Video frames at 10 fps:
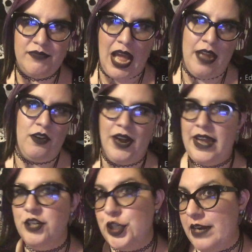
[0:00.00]
I don't know, I
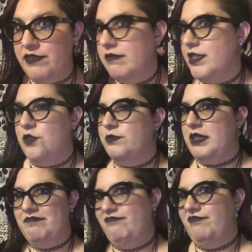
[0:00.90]
hadn't shaved, so
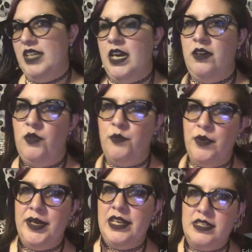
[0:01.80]
like I don't want
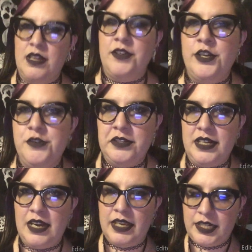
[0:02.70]
to put my legs out there.
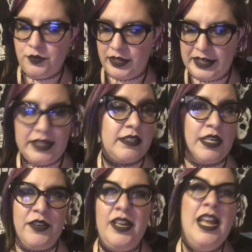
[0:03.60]
Usually I like to wear leggings
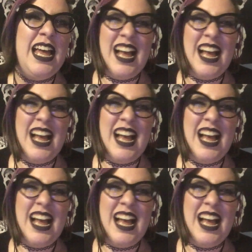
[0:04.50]
anyway.